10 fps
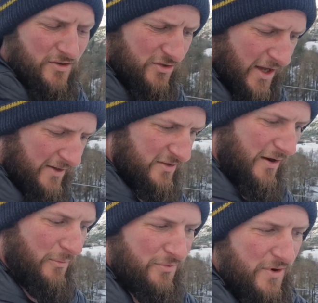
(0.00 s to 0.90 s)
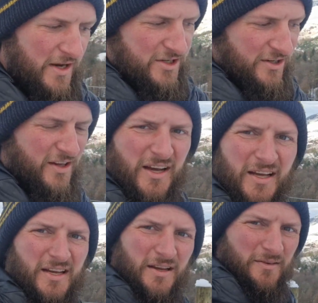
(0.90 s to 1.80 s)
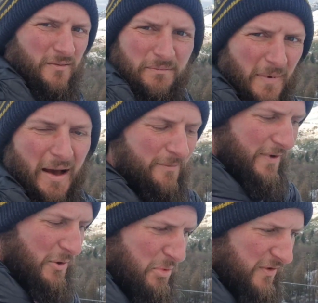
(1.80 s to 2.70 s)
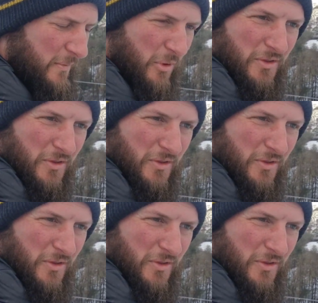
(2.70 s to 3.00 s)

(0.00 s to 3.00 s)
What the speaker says: just hangs around for ages, I'm fed up of it.